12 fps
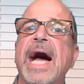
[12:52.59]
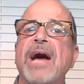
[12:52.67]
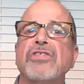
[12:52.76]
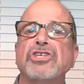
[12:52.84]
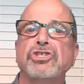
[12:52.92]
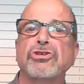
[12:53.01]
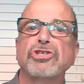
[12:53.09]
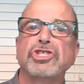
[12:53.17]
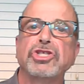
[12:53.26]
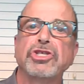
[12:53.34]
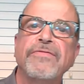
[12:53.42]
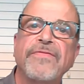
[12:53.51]
how the
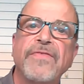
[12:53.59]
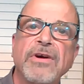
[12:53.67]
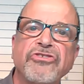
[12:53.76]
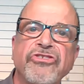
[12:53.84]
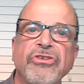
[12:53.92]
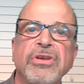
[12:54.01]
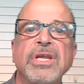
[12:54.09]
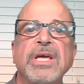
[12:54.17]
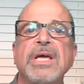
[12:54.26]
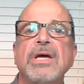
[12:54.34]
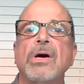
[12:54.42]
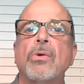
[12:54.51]
church should
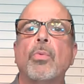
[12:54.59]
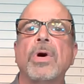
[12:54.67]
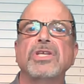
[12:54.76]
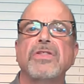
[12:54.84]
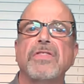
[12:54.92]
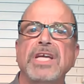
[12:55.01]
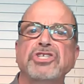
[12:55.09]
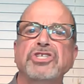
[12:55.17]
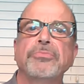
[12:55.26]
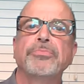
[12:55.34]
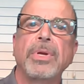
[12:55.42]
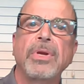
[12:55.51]
function, what they
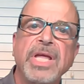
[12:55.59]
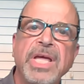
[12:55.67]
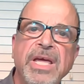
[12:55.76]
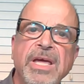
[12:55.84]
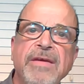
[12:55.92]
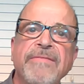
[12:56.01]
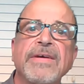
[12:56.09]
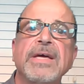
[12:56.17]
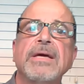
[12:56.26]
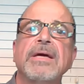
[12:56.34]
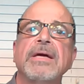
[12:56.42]
should believe,